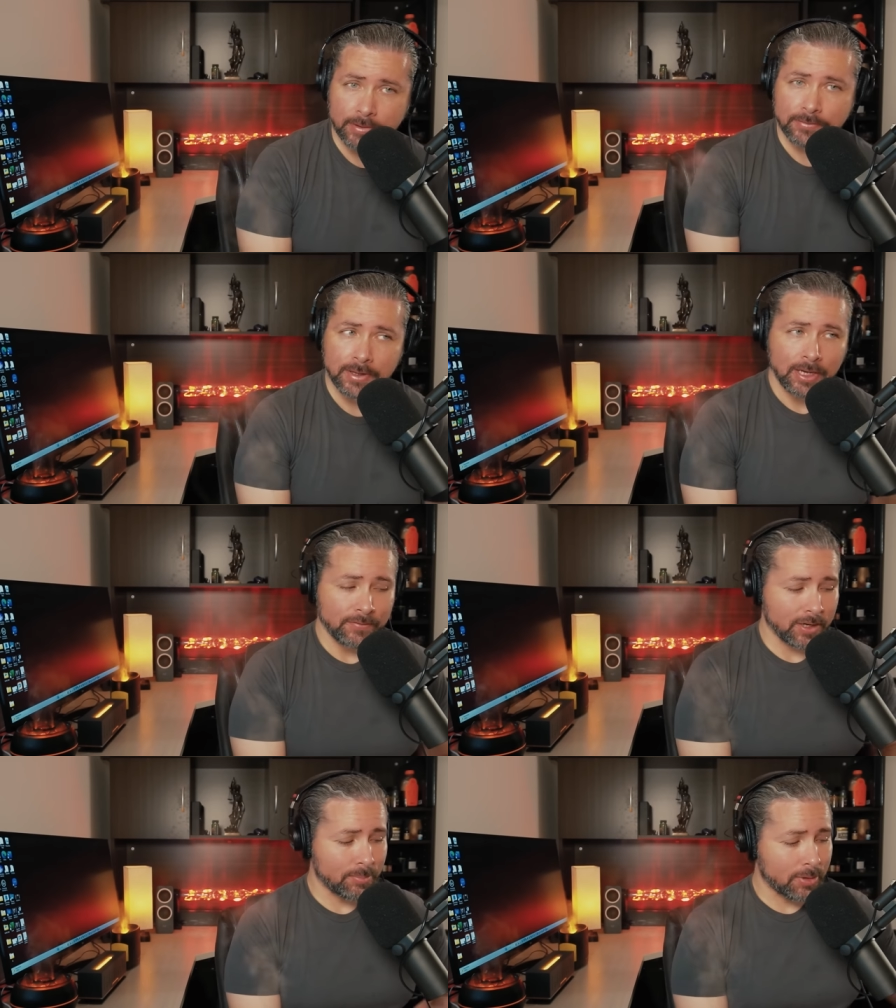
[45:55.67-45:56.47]
If
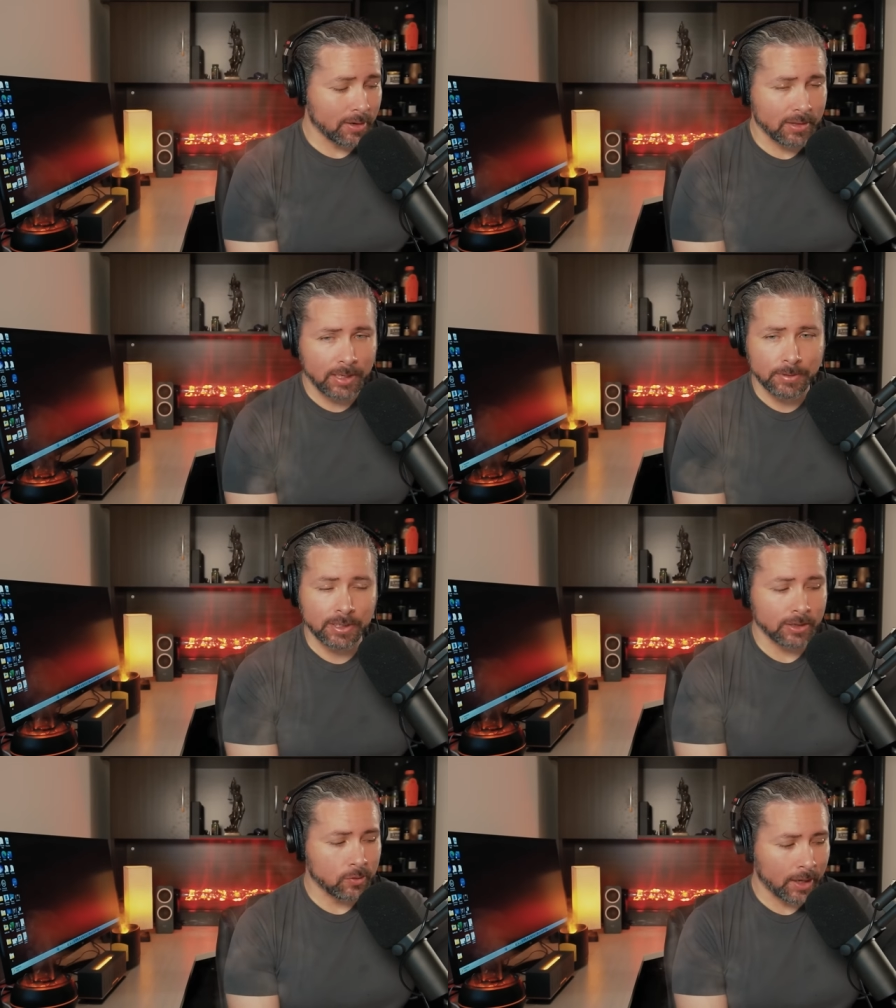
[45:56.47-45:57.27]
you're not part of them, you're
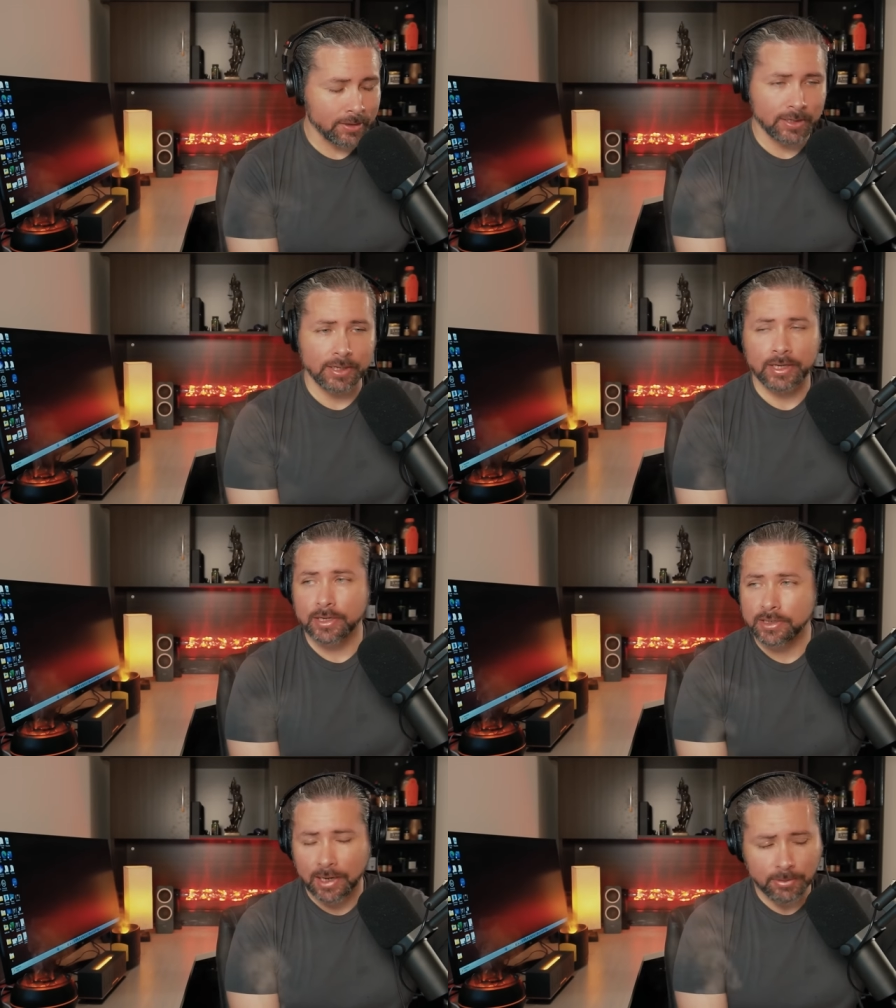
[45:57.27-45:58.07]
going to go out and you're going to get
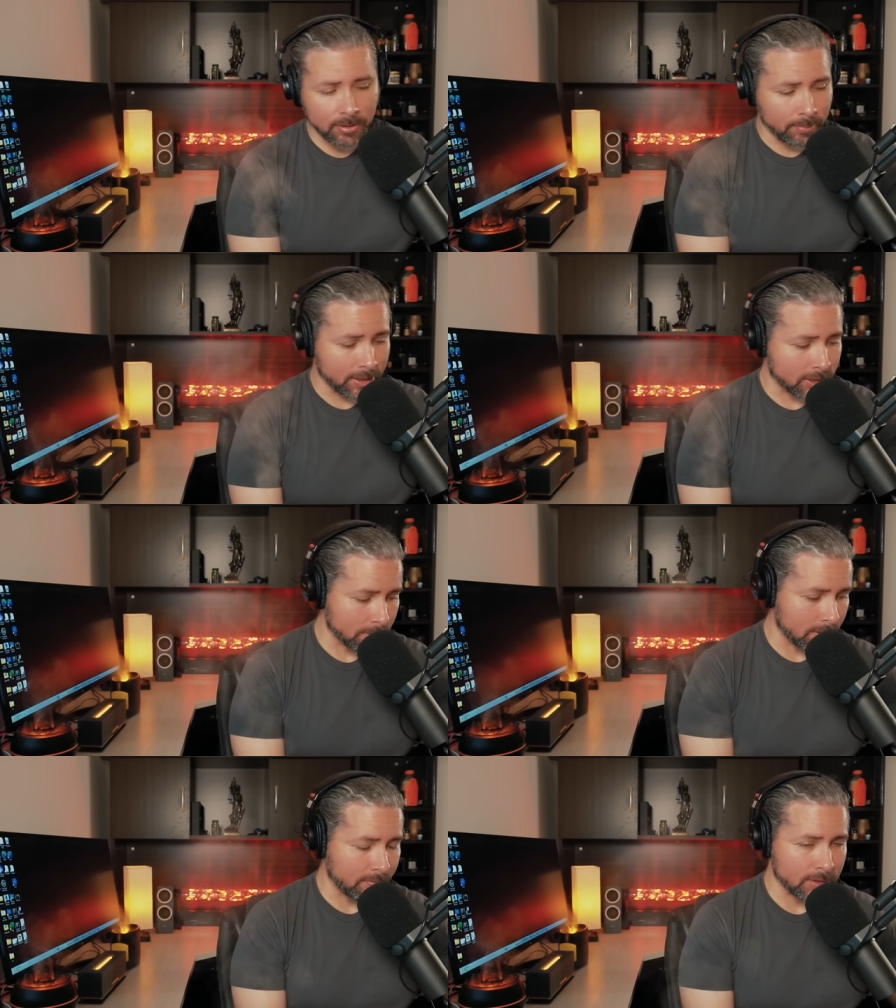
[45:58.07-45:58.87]
a job, you're going to make
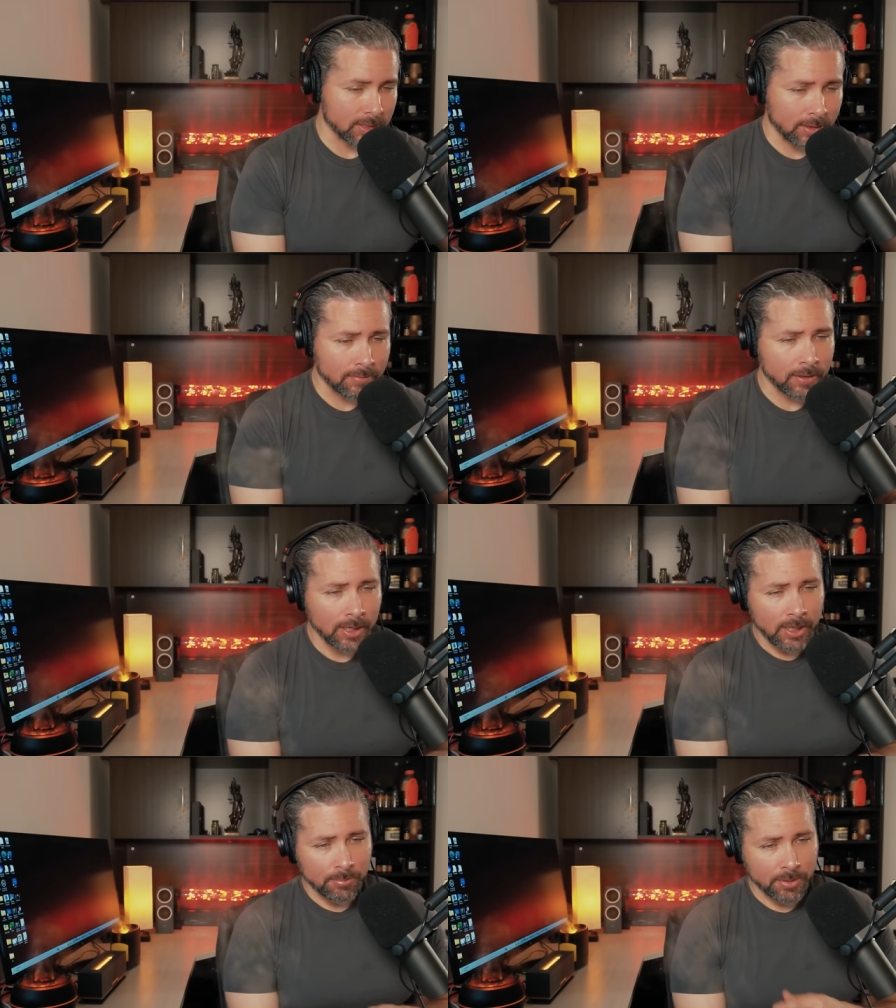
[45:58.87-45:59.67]
something of yourself.
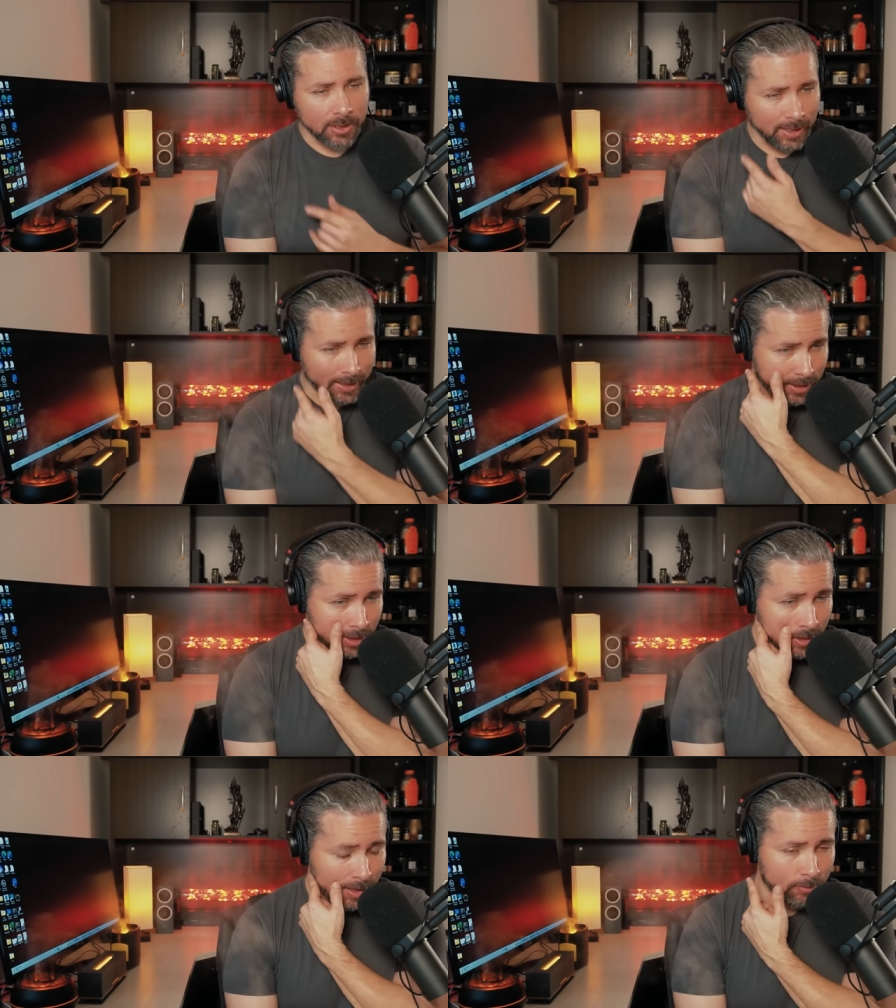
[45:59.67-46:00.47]
But this
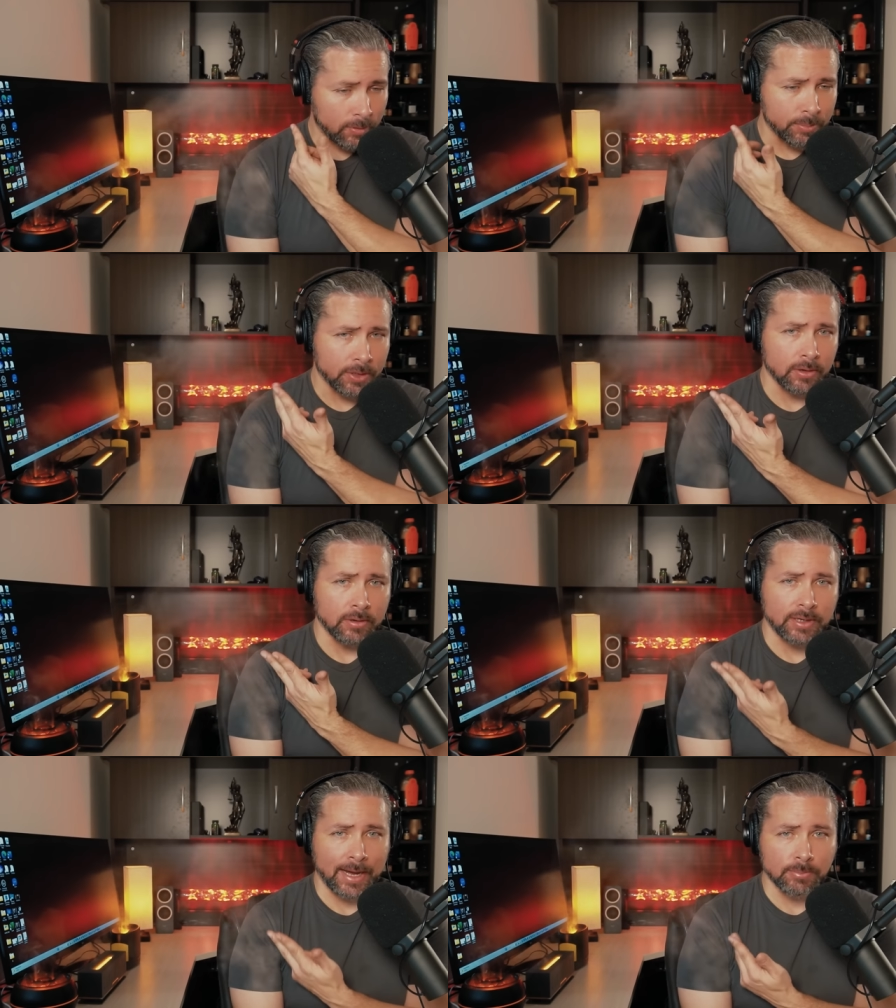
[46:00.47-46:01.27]
idea that women
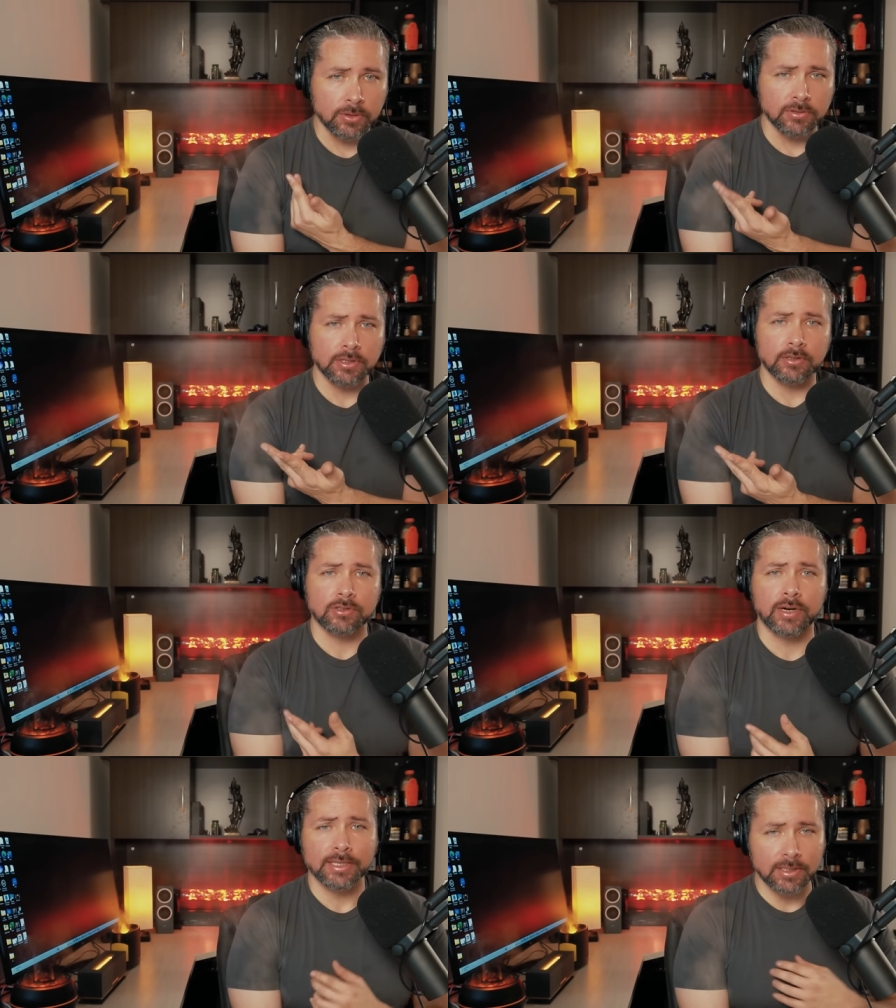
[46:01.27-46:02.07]
are damsels in
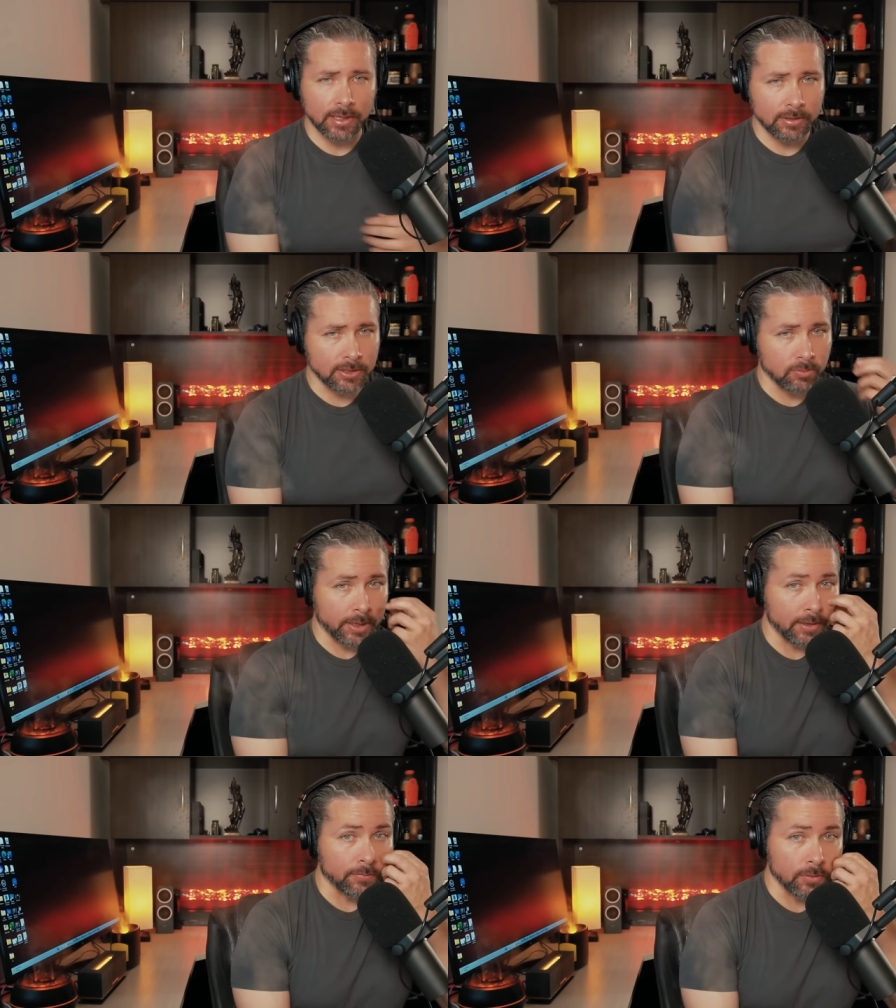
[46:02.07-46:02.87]
distress and they're just
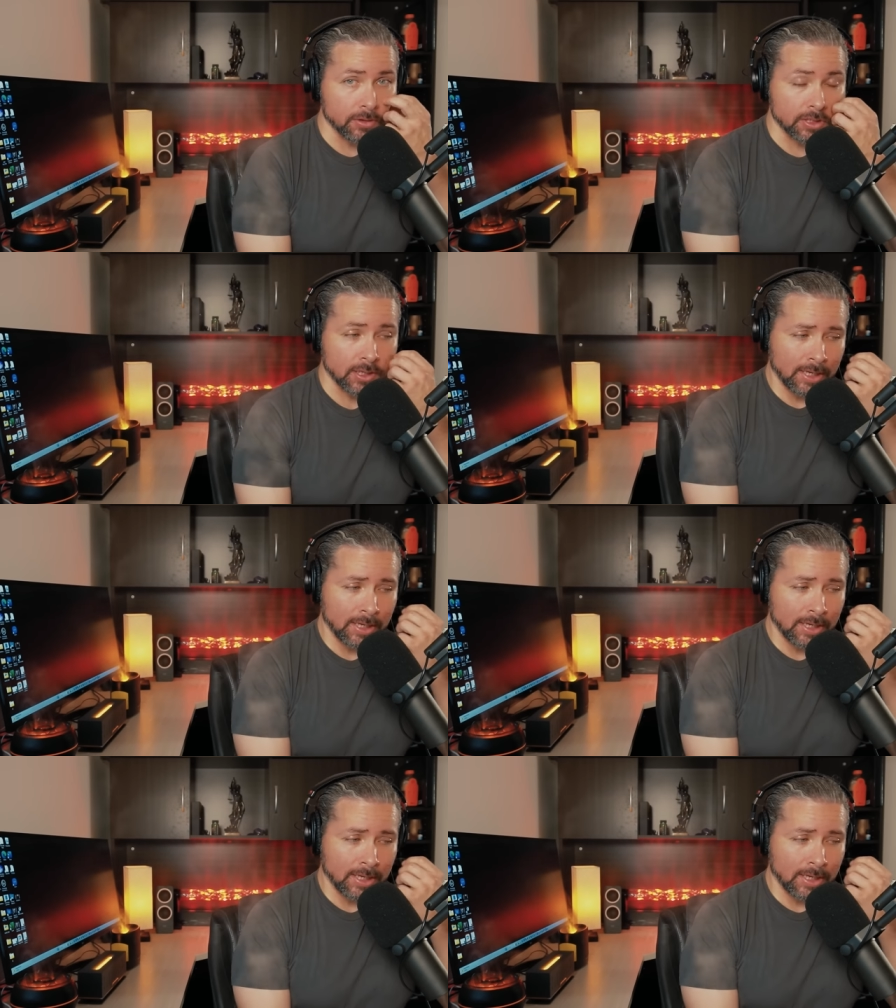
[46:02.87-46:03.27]
waiting for this